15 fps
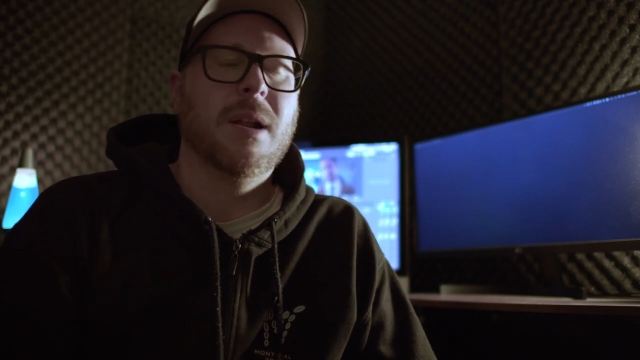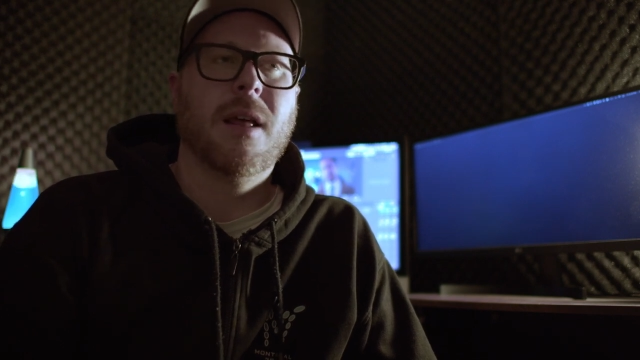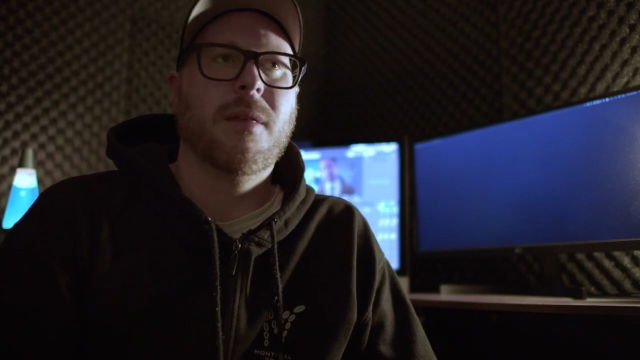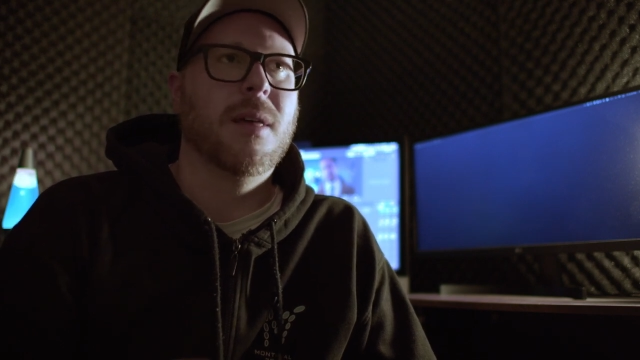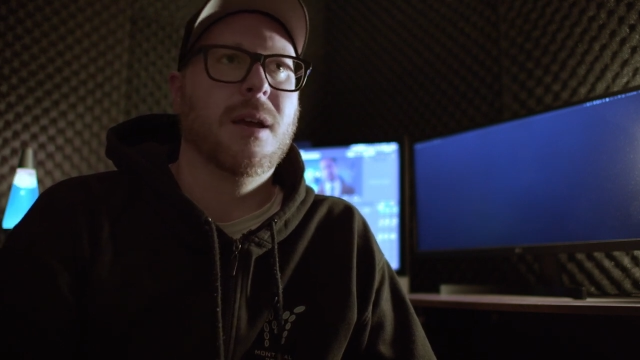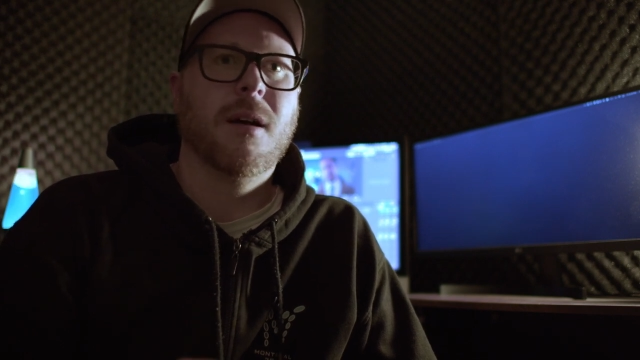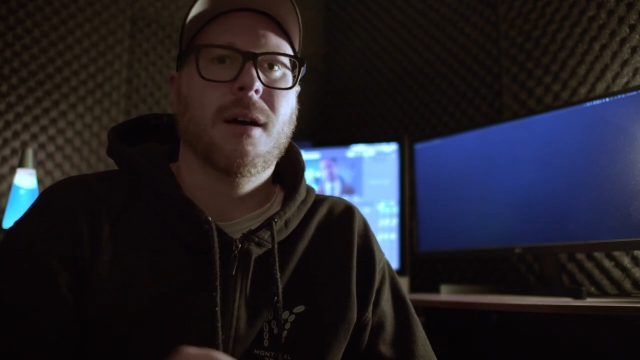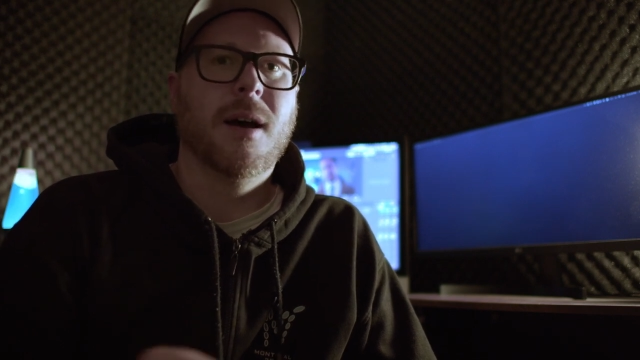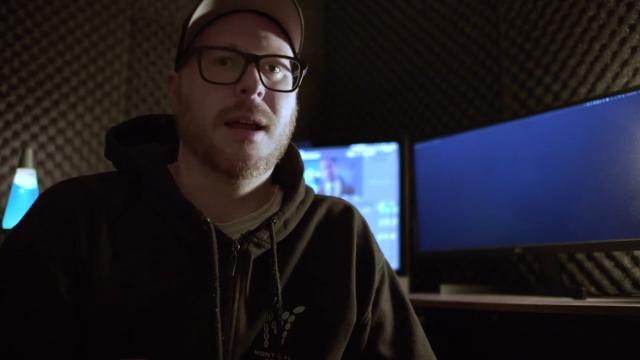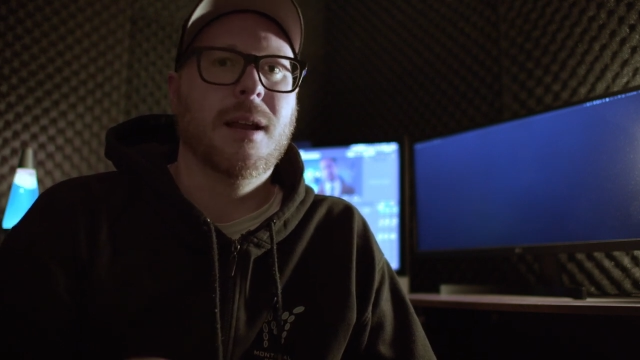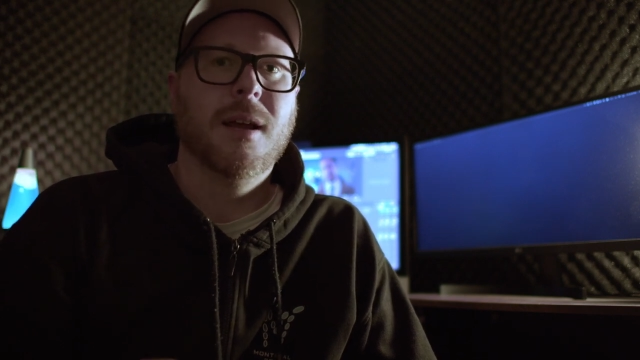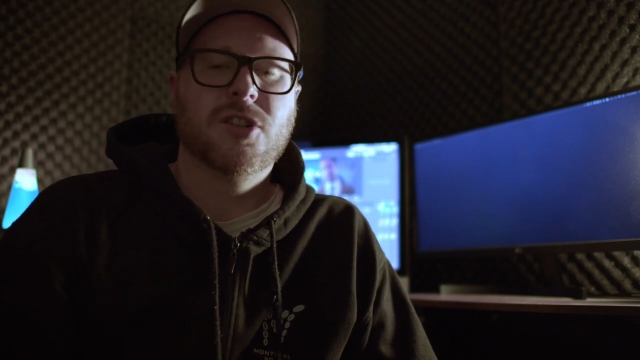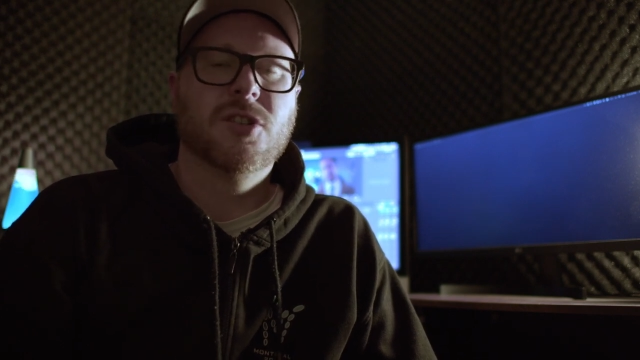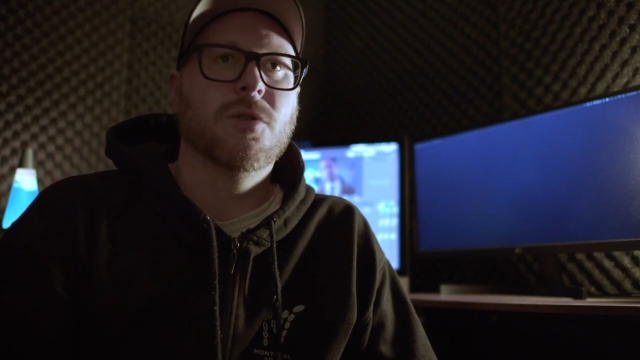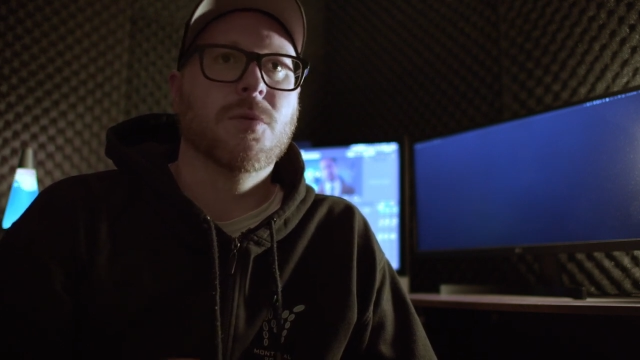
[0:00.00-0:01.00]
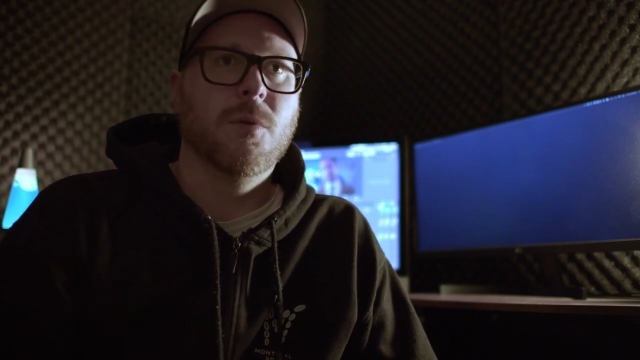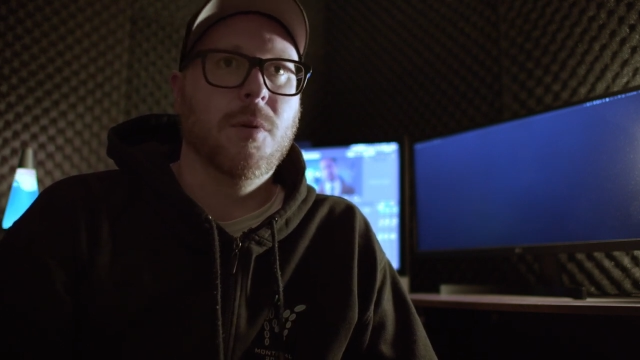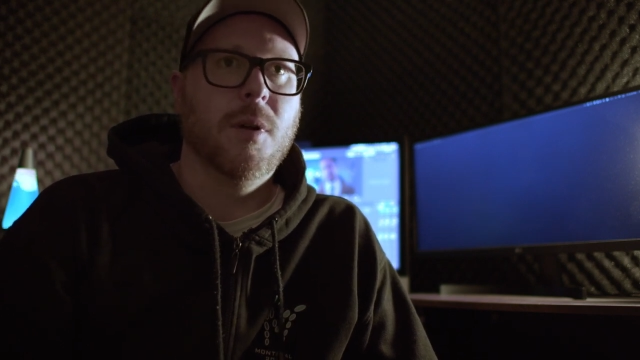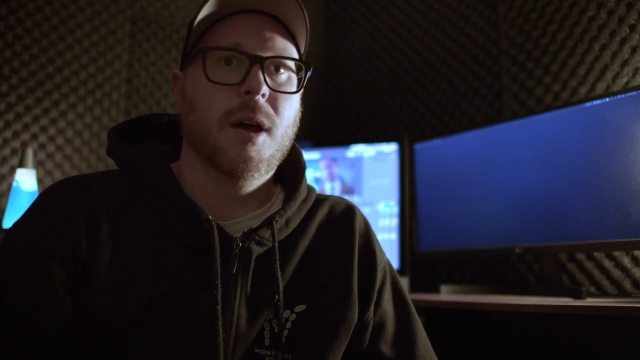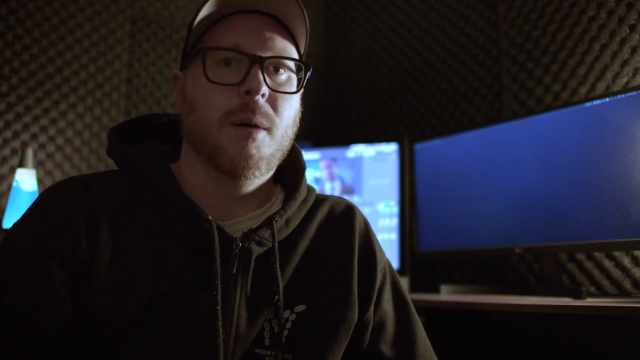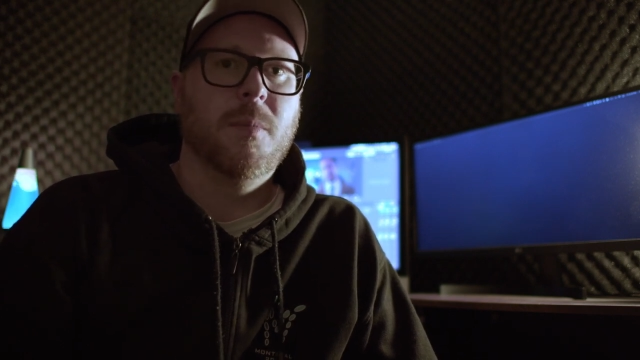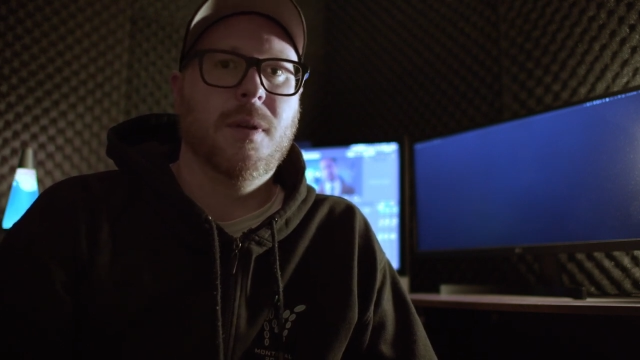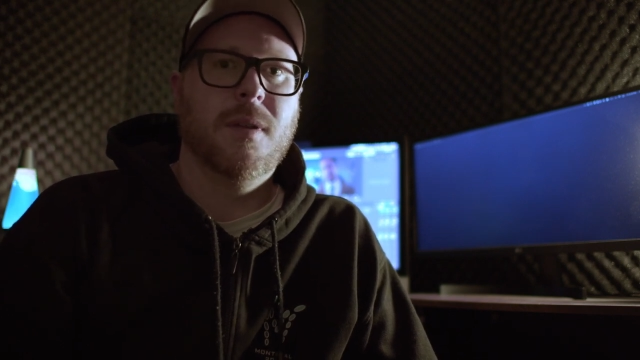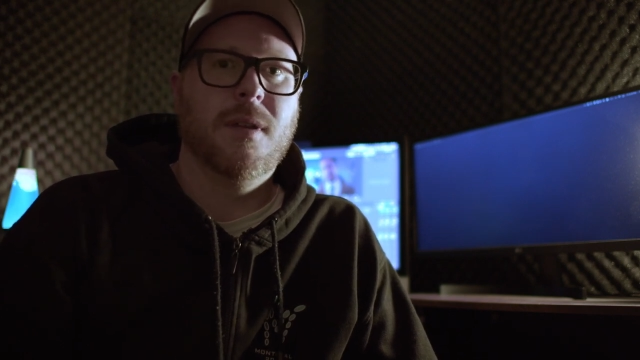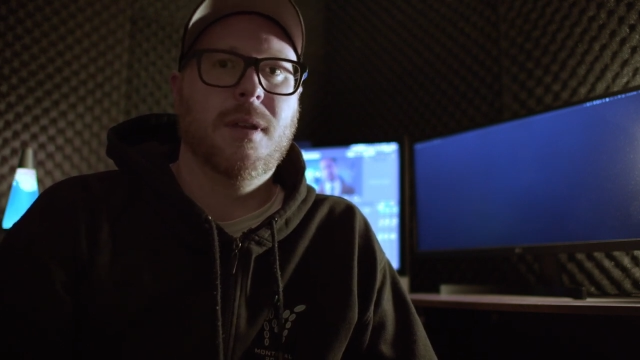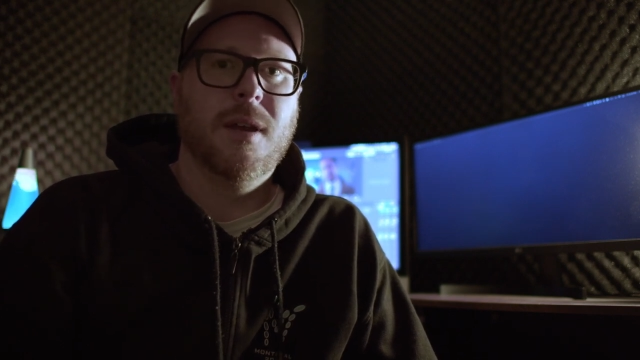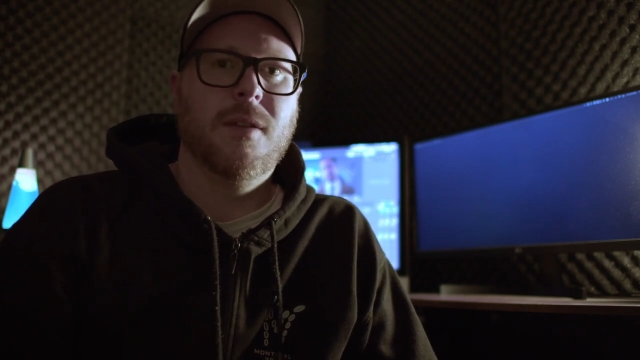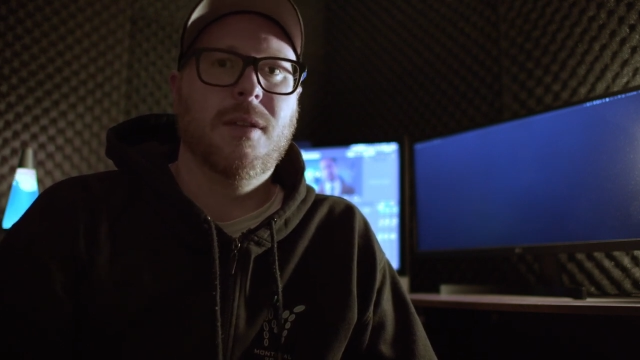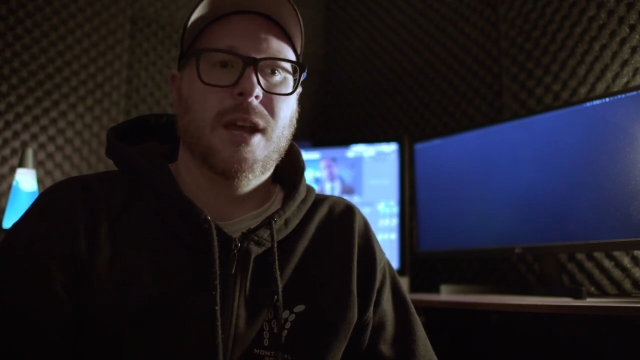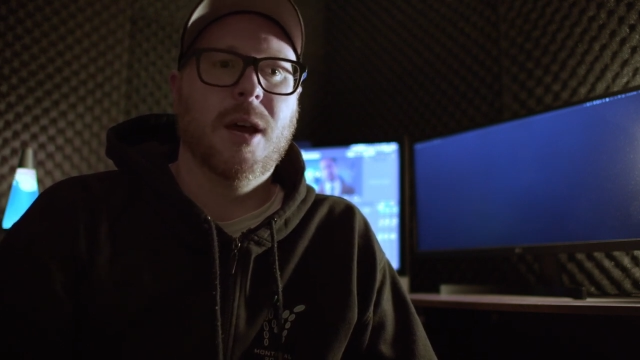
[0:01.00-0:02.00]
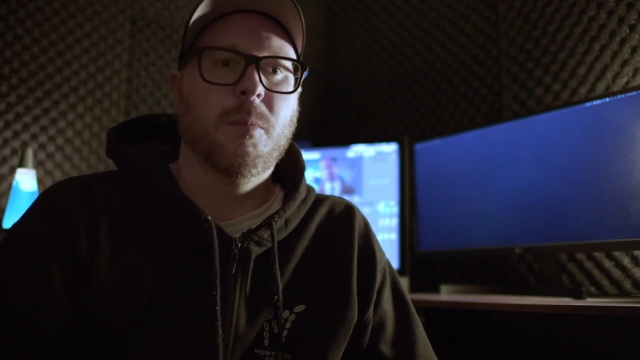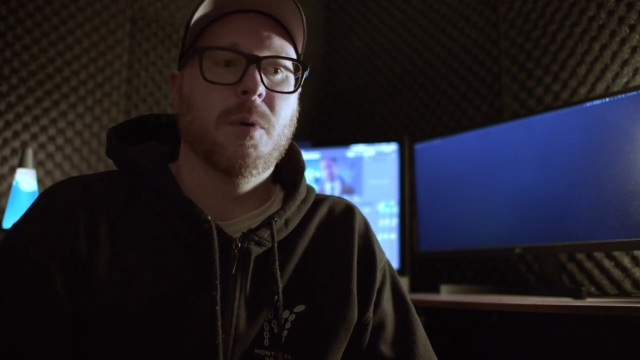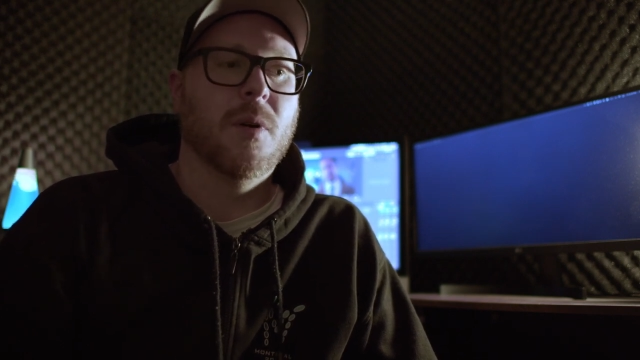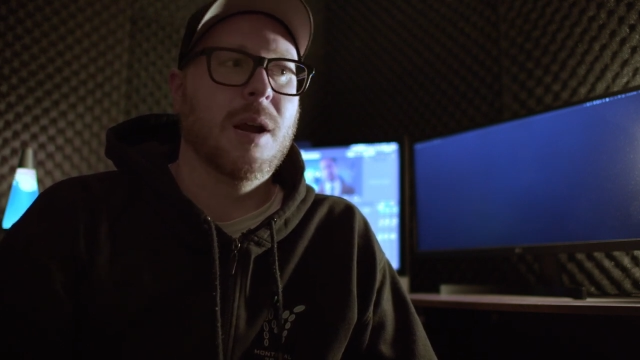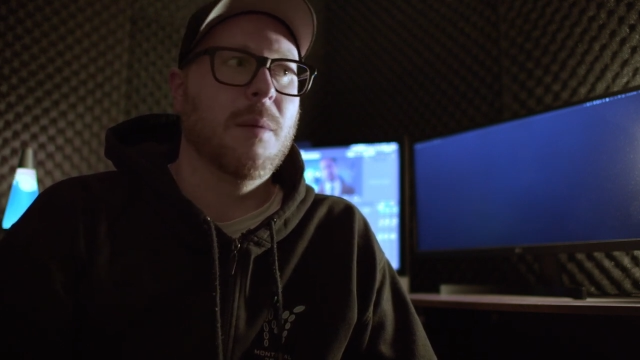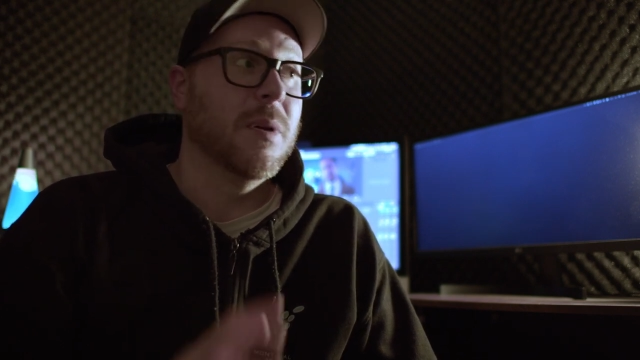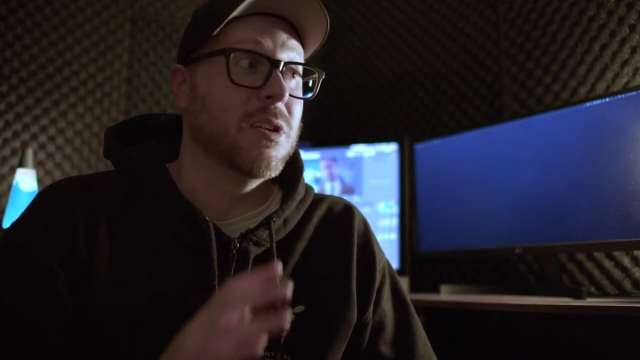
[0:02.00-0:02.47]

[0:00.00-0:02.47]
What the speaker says: and nothing got screwed up in the upgrade.